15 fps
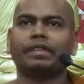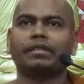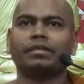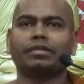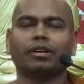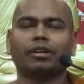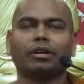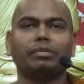
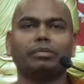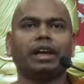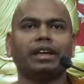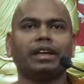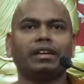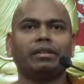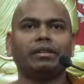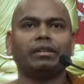from your
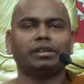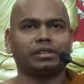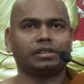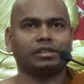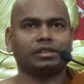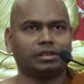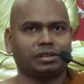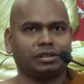
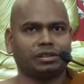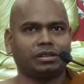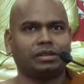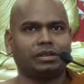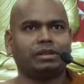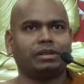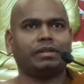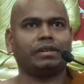enemies,
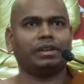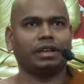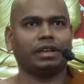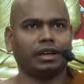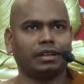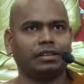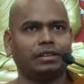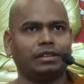right?